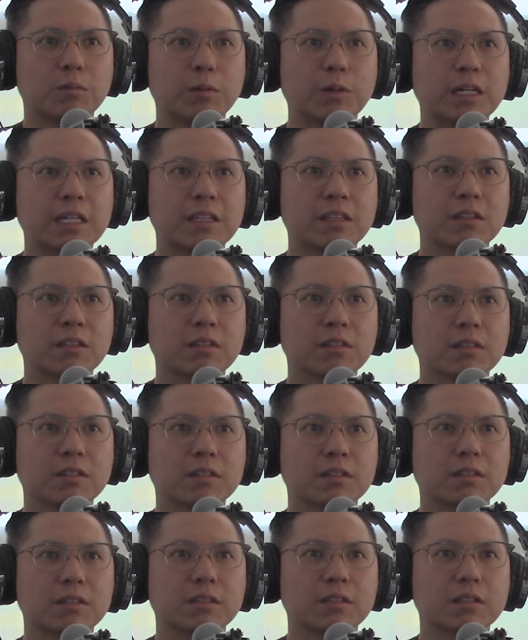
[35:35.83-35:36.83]
with
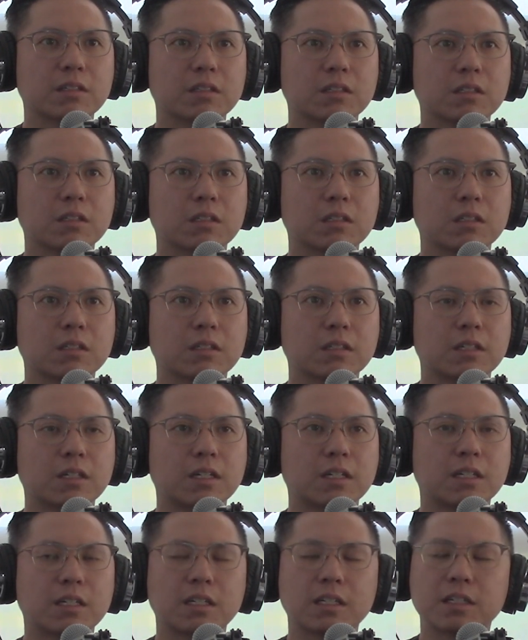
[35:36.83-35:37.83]

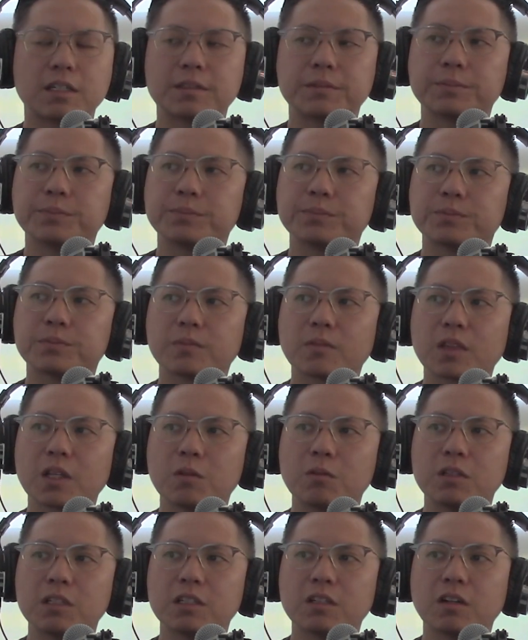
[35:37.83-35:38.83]

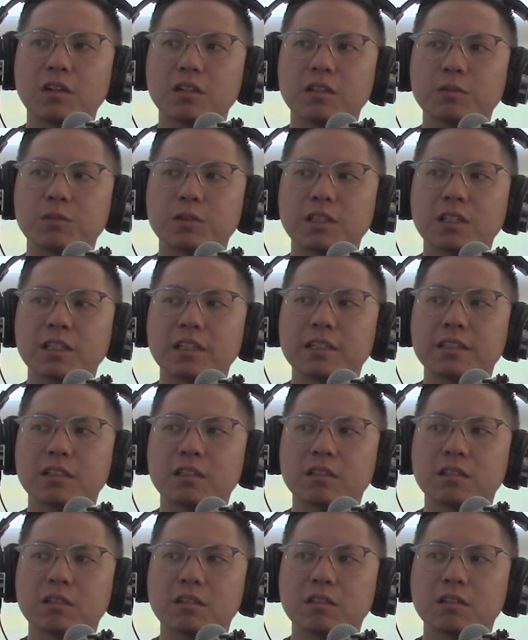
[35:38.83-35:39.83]
what do you call it? With like
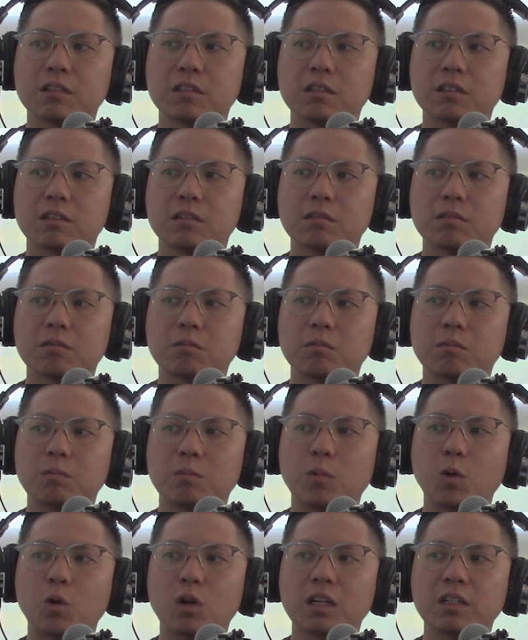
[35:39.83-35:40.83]

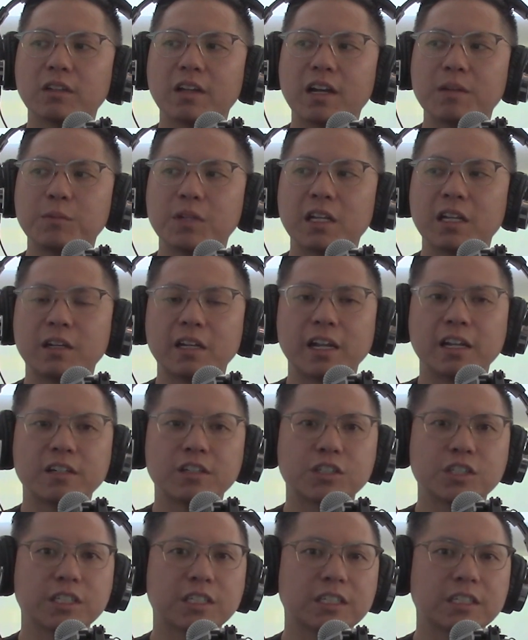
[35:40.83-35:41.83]
more alignment and
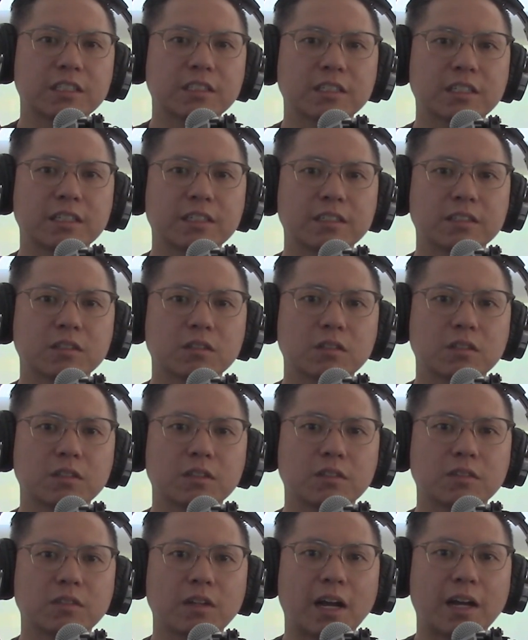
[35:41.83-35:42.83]
energy, it's like
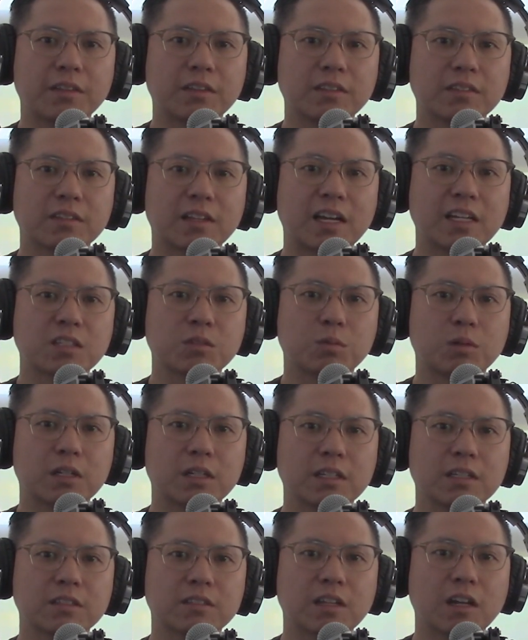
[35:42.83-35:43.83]
I think that's
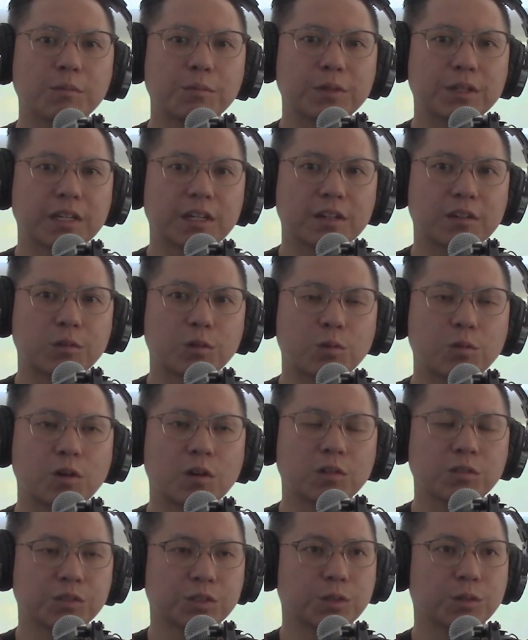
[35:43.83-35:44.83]
what is helping it grow
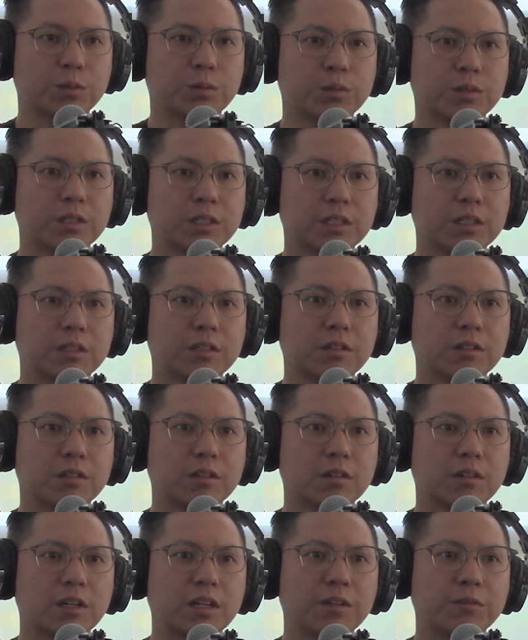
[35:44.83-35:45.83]
also.
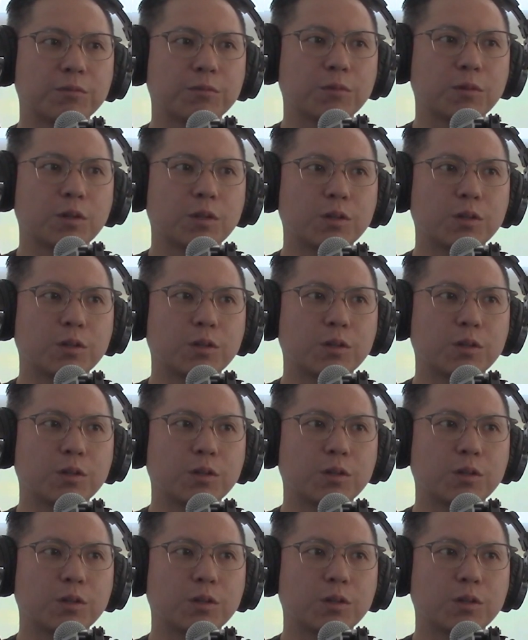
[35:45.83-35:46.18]
If